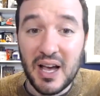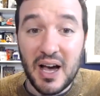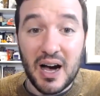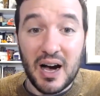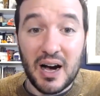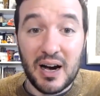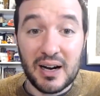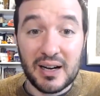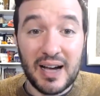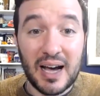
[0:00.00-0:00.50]

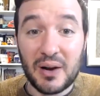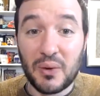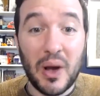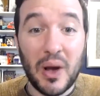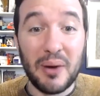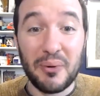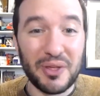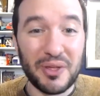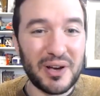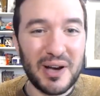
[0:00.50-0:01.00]
Uh, got away
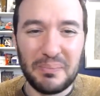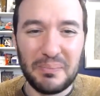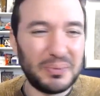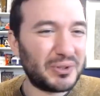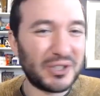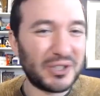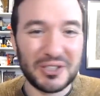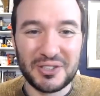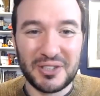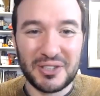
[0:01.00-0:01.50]
with a couple
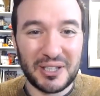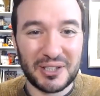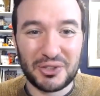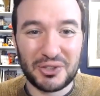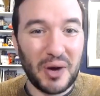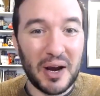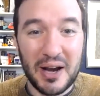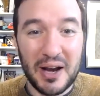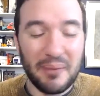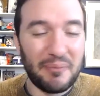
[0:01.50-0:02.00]
just like
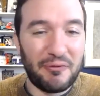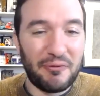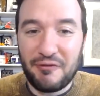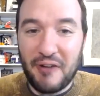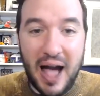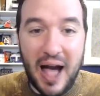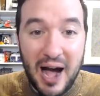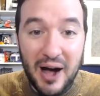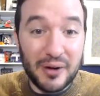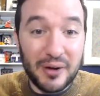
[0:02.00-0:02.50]
straight up
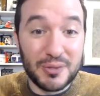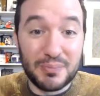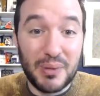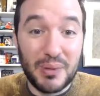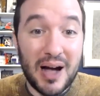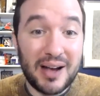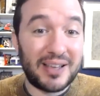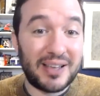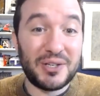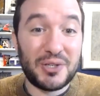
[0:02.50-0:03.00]
fouls,
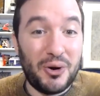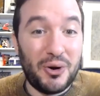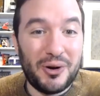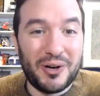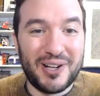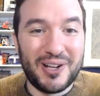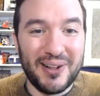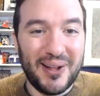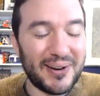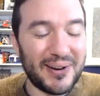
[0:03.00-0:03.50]
blocking
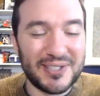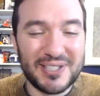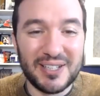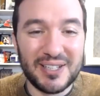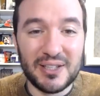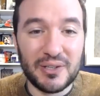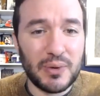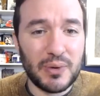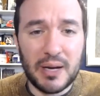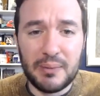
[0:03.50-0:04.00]
Jordan Clarkson in
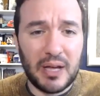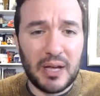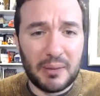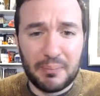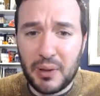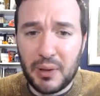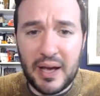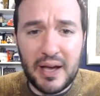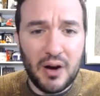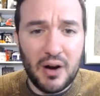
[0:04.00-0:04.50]
the rim. Like
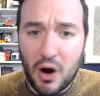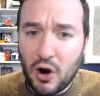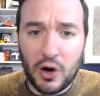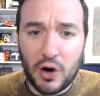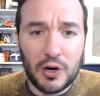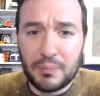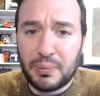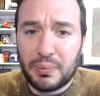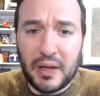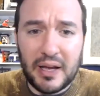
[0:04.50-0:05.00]
played
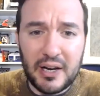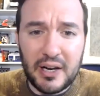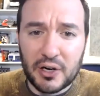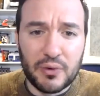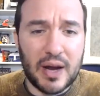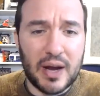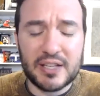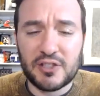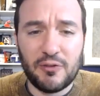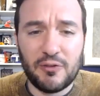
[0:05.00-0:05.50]
hard, played
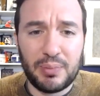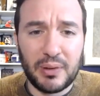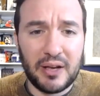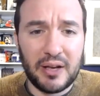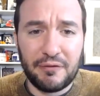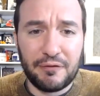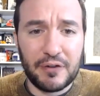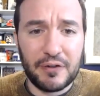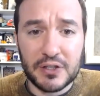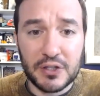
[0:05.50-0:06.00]
aggressive, played
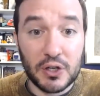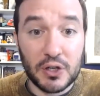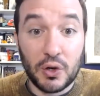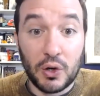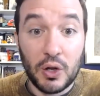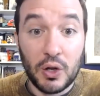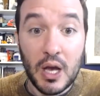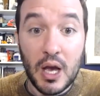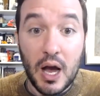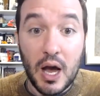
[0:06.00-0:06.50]

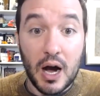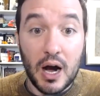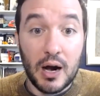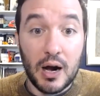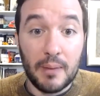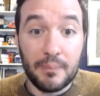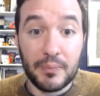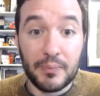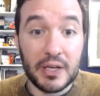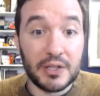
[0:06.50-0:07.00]
physical.
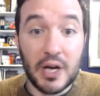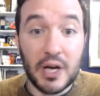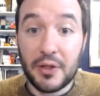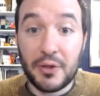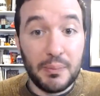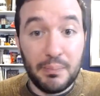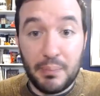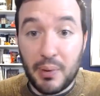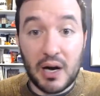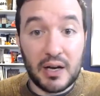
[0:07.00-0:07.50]
Um, his
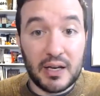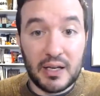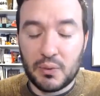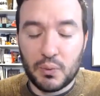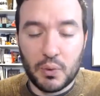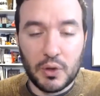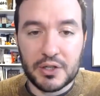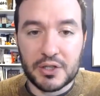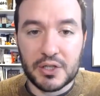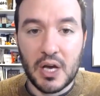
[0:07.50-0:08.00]
other bucket
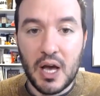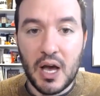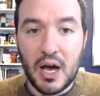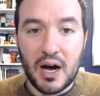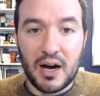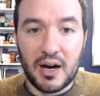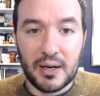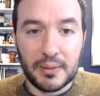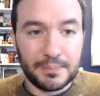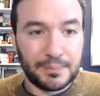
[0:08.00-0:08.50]
was
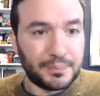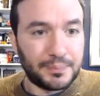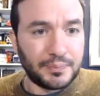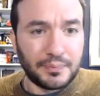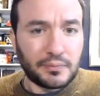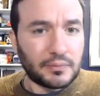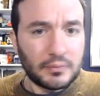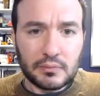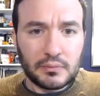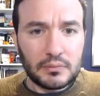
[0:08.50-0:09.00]
uh,
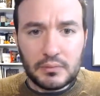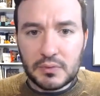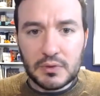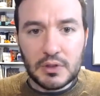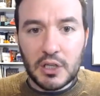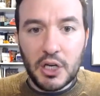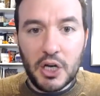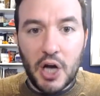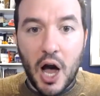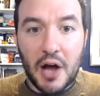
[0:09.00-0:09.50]

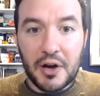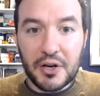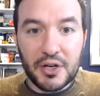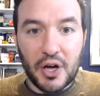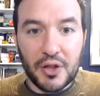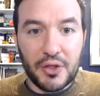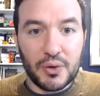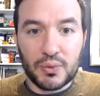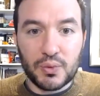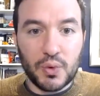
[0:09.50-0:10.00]
caught it
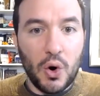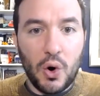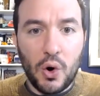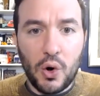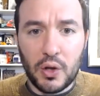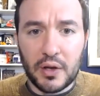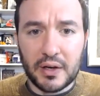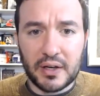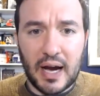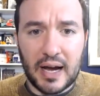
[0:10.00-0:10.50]
on the
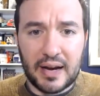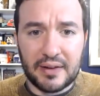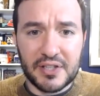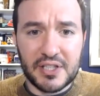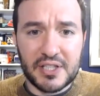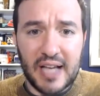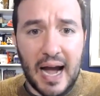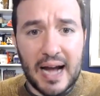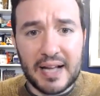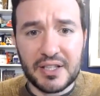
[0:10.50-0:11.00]
roll and kind of
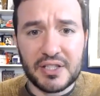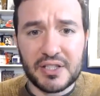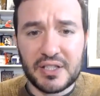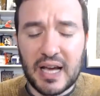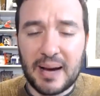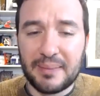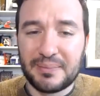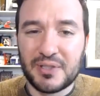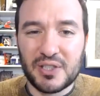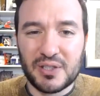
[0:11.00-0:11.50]

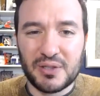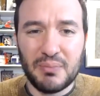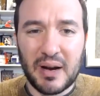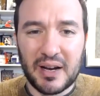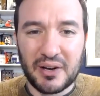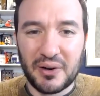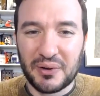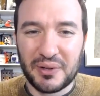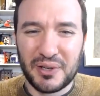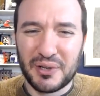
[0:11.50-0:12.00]
sidestepped. You might
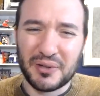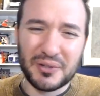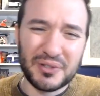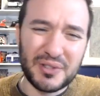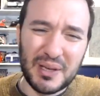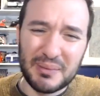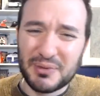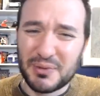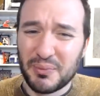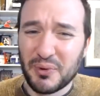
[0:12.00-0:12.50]
call it a euro
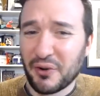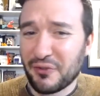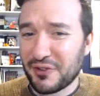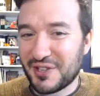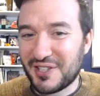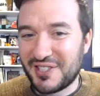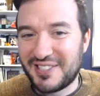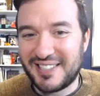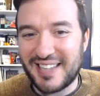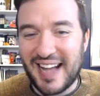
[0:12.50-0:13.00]
step. It's more of a
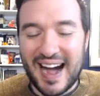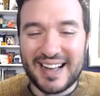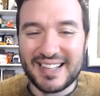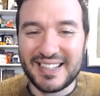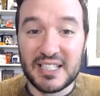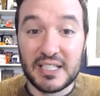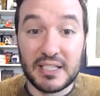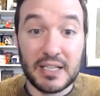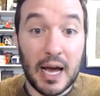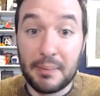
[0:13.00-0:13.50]

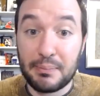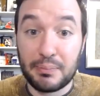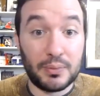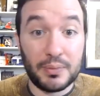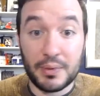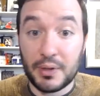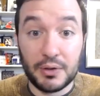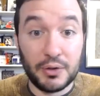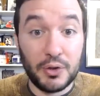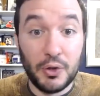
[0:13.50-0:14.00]
sidestep
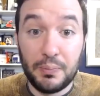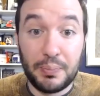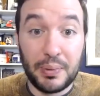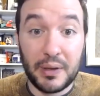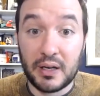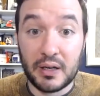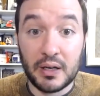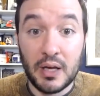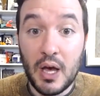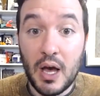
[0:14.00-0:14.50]

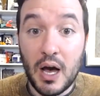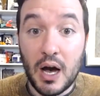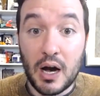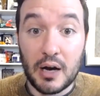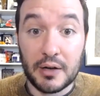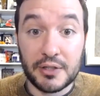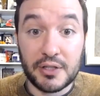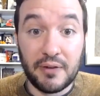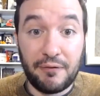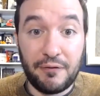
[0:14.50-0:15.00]
looping.
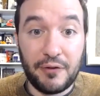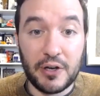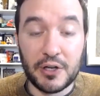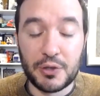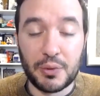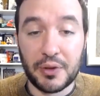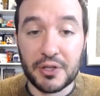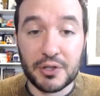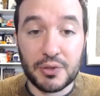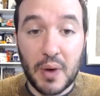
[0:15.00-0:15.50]
Uh, finish
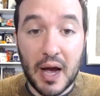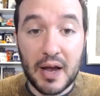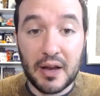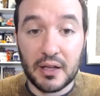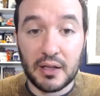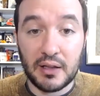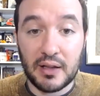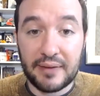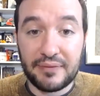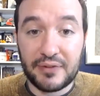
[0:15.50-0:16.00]
with his right and
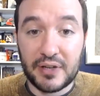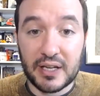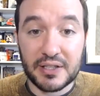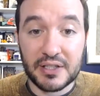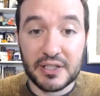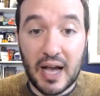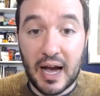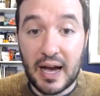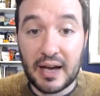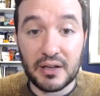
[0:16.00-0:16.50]
the left hand
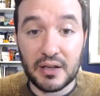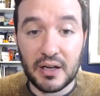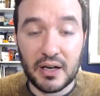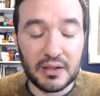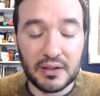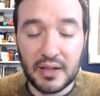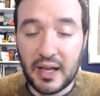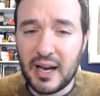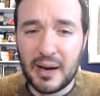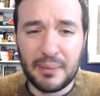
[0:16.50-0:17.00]
side uh,
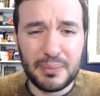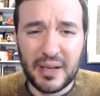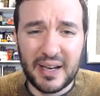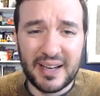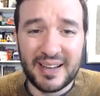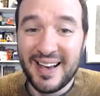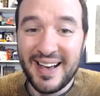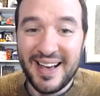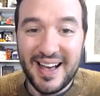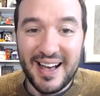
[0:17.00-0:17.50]
layup.
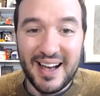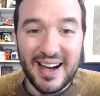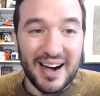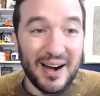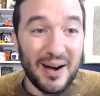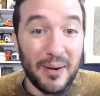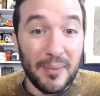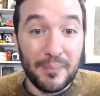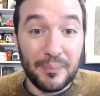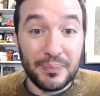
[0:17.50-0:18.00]
Like
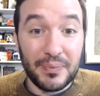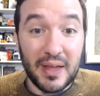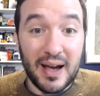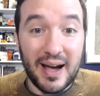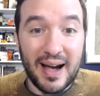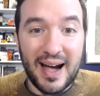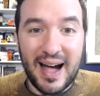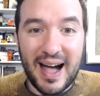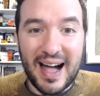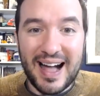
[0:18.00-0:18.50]
um,
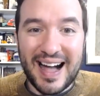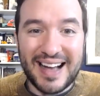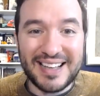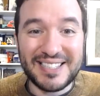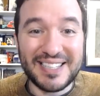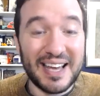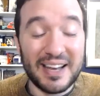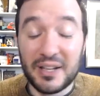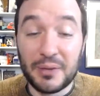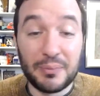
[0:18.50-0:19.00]
I-, I
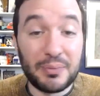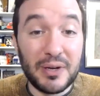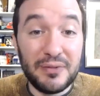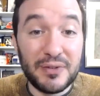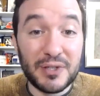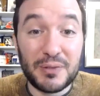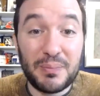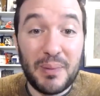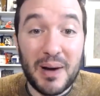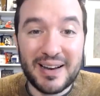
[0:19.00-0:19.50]
said in the
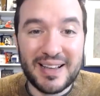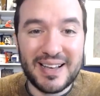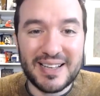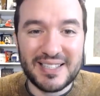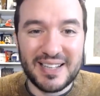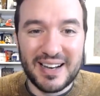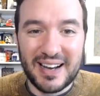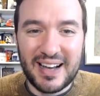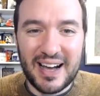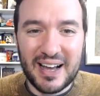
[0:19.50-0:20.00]
previous podcast
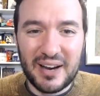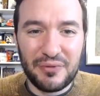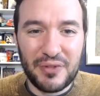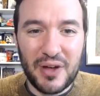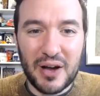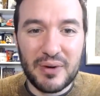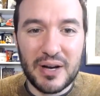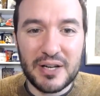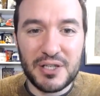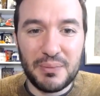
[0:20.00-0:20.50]
that I kind of
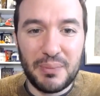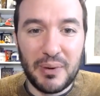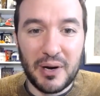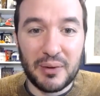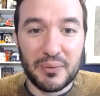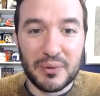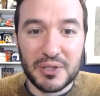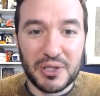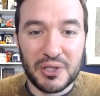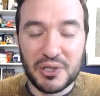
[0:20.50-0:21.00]
thought Reggie Perry
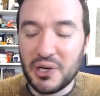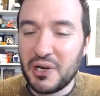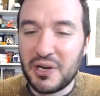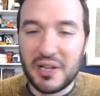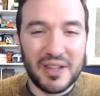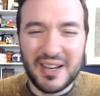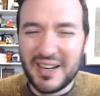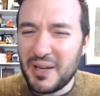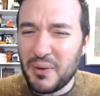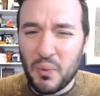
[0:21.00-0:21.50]
was good, and
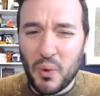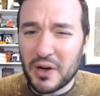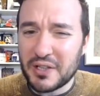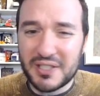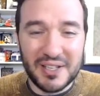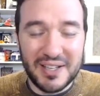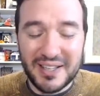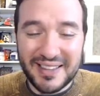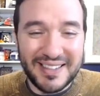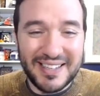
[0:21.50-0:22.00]
then he
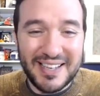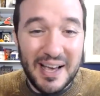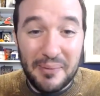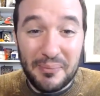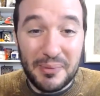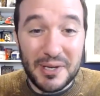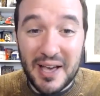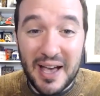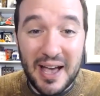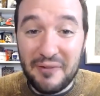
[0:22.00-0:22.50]
wasn't in the
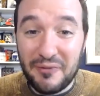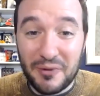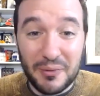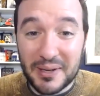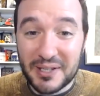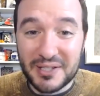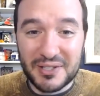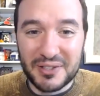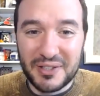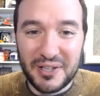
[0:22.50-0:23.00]
NBA for
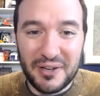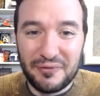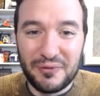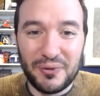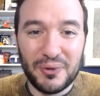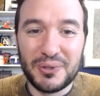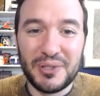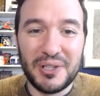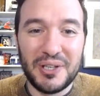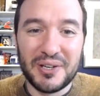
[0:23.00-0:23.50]
basically a
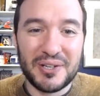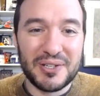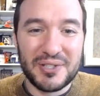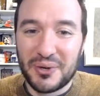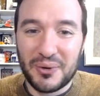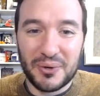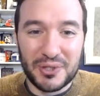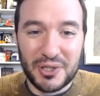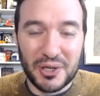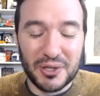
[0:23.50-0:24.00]
full year.
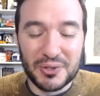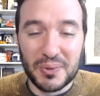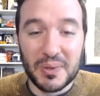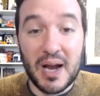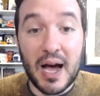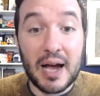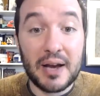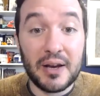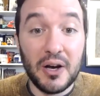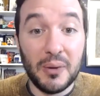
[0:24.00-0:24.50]
So shows what
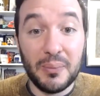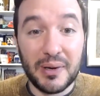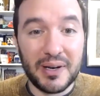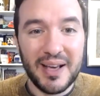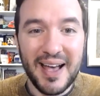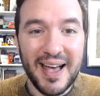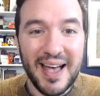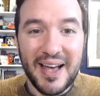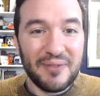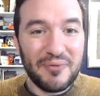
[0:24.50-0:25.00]
I know. But
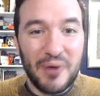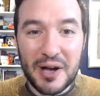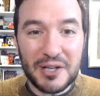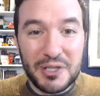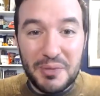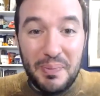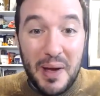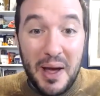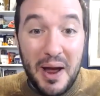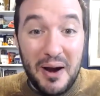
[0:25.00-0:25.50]
Reggie
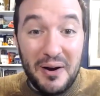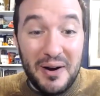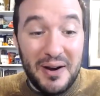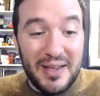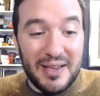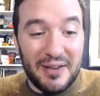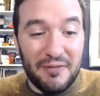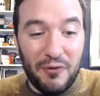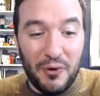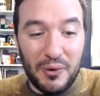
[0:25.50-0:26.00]

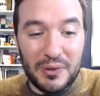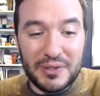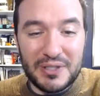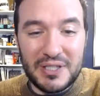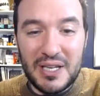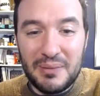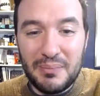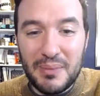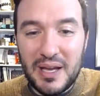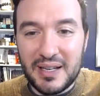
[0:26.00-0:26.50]
Perry,
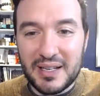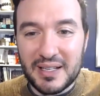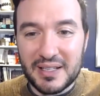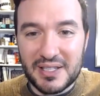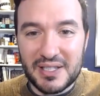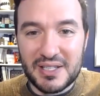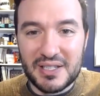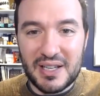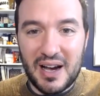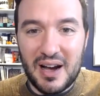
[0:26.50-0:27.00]
14
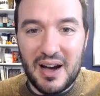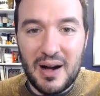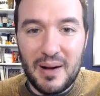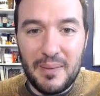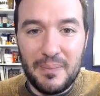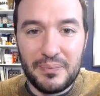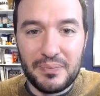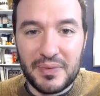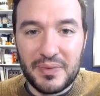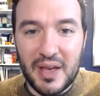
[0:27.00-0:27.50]
minutes.
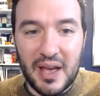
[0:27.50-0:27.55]
Um,